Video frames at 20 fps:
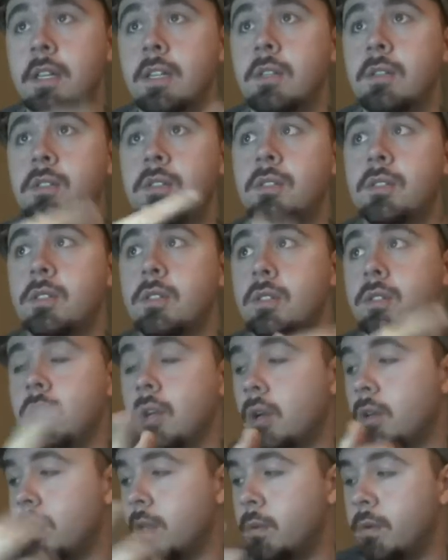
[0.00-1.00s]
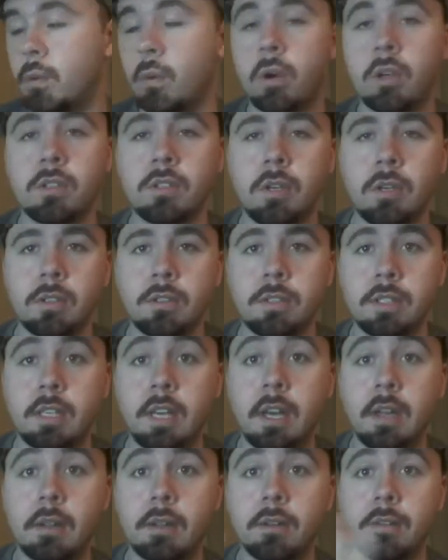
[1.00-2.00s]
and it's just a song that we worked on
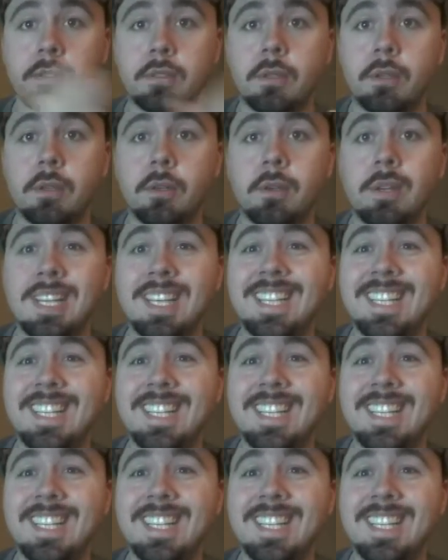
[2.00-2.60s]
together, so